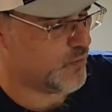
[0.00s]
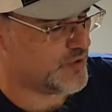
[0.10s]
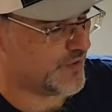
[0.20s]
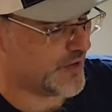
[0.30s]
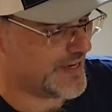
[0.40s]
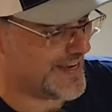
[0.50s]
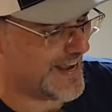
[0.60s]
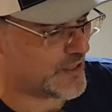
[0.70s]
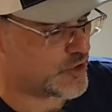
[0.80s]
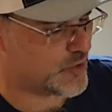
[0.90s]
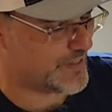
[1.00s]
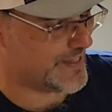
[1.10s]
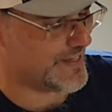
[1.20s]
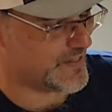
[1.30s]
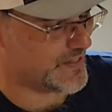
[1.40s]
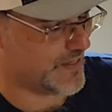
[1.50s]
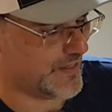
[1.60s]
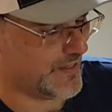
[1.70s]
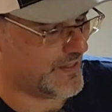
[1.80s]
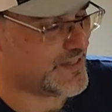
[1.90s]
was very natural and
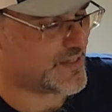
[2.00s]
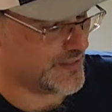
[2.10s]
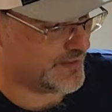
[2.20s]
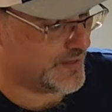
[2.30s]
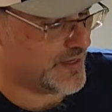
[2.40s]
easy.